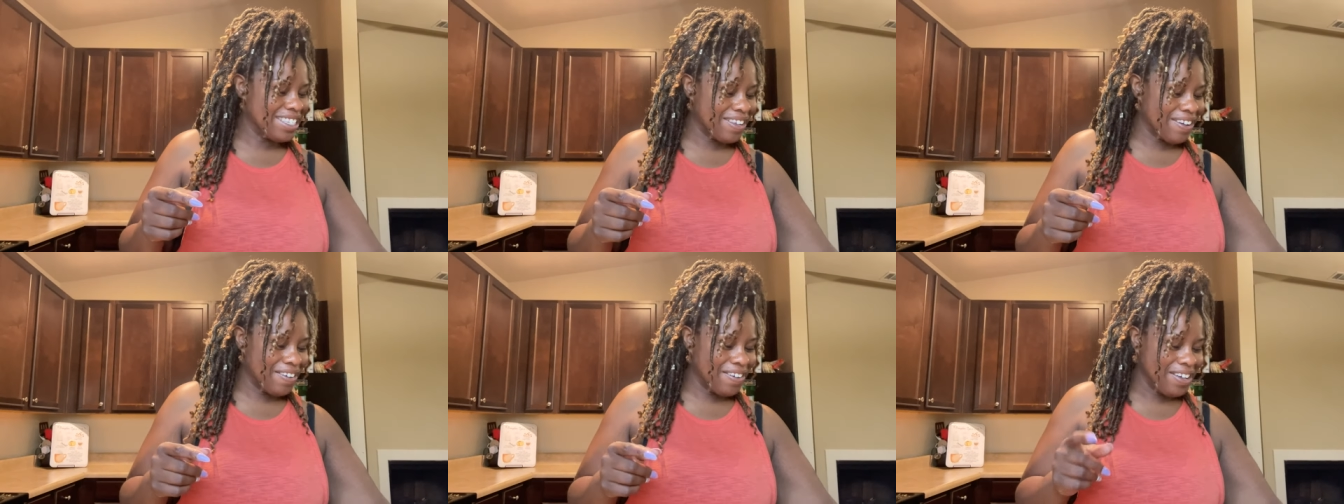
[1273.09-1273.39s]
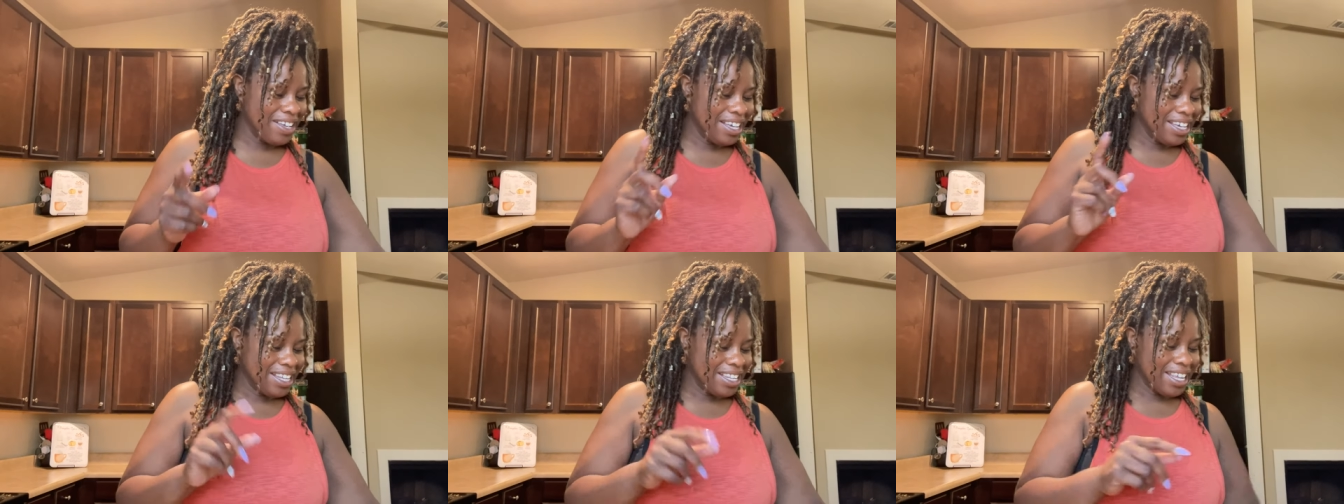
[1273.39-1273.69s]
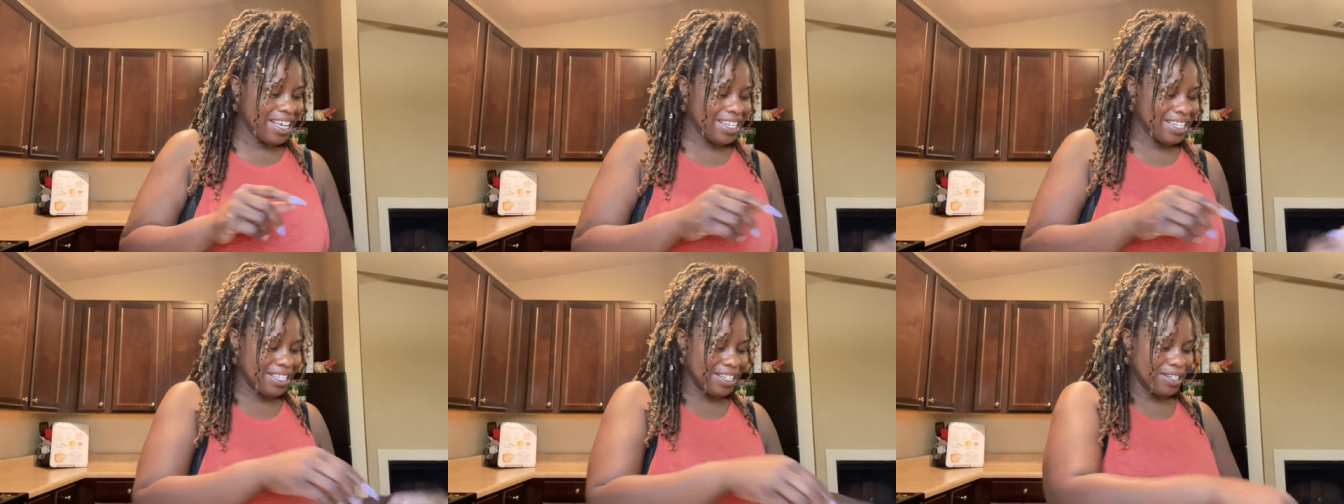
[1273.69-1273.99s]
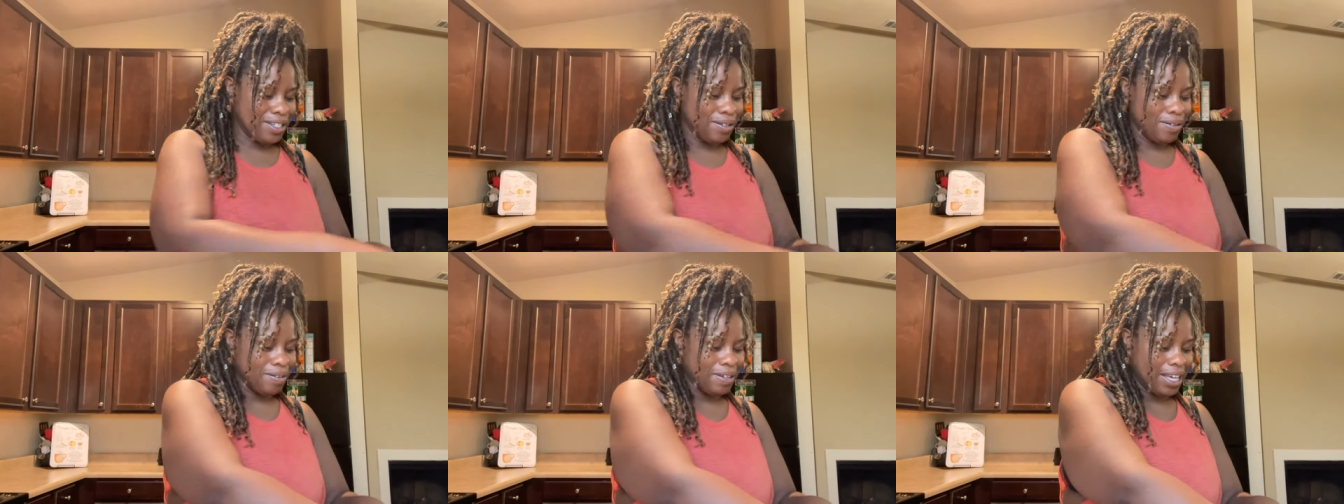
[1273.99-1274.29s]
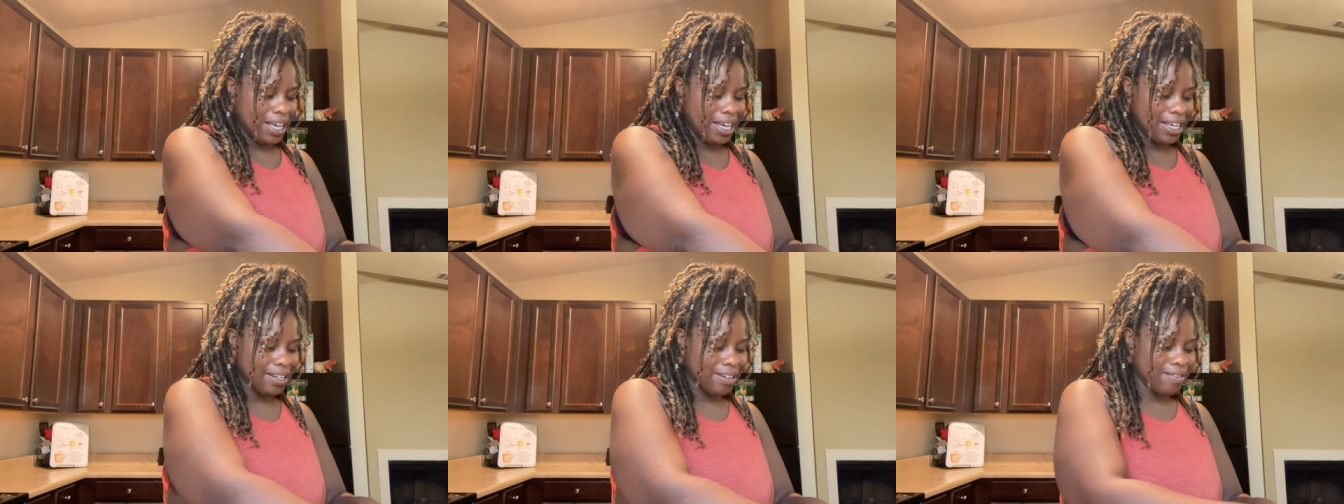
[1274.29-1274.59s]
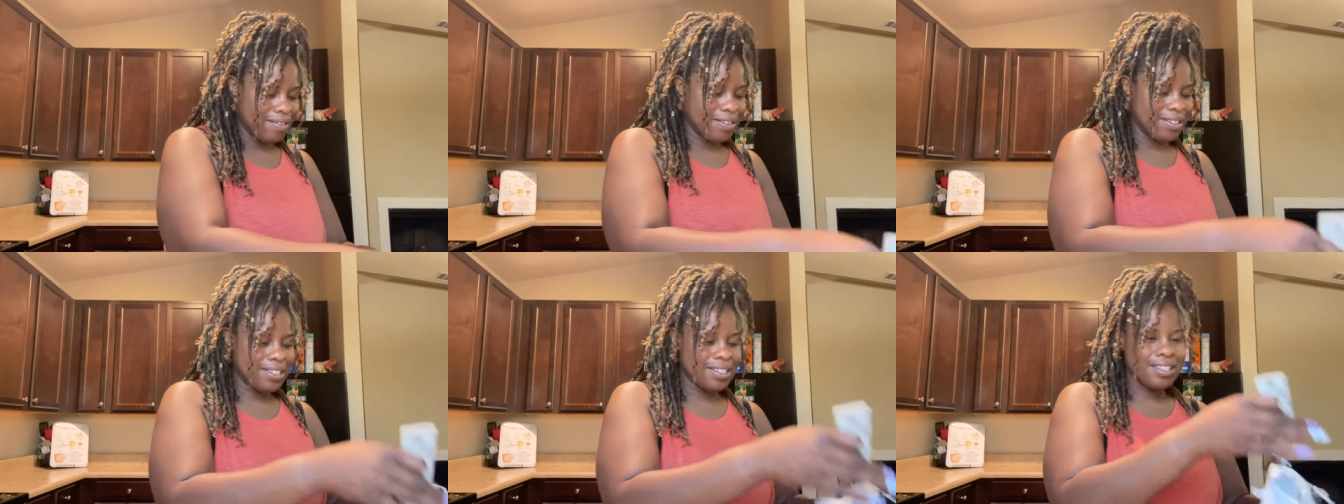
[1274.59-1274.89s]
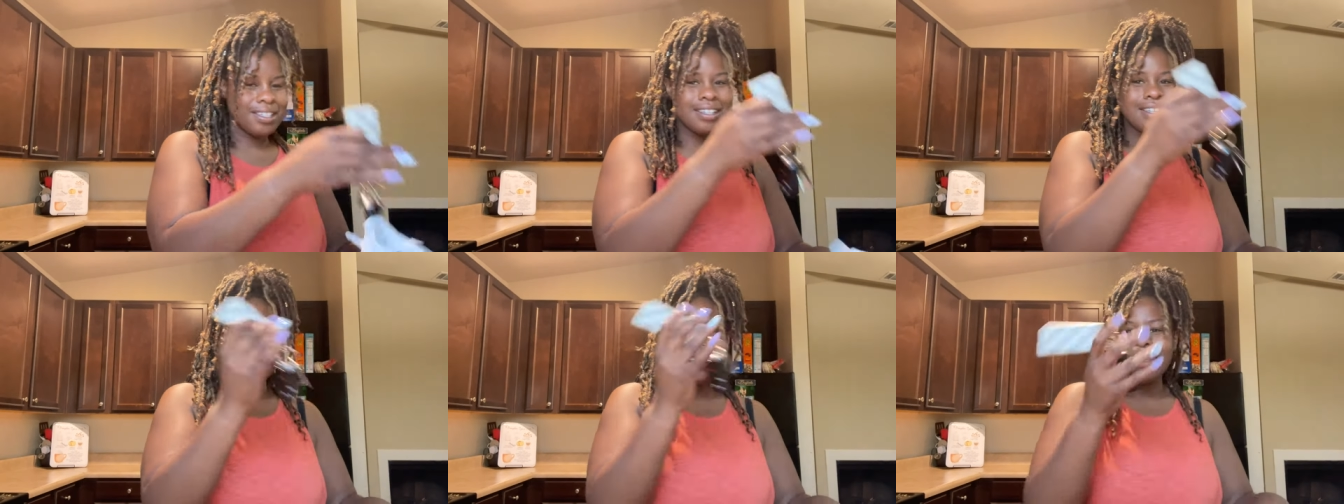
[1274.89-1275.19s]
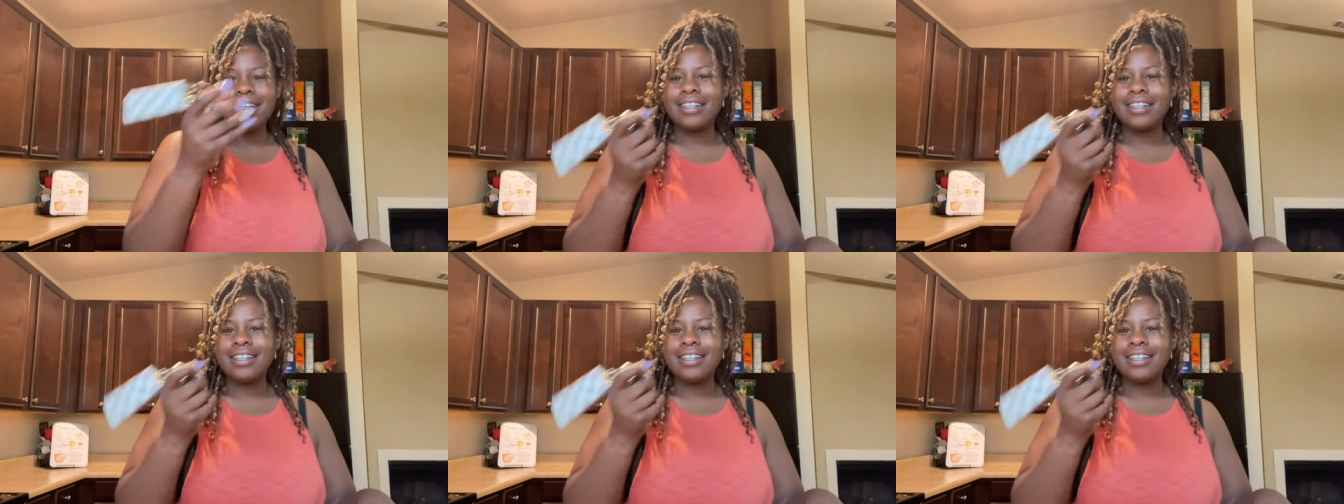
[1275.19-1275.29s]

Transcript: So that's the two candles.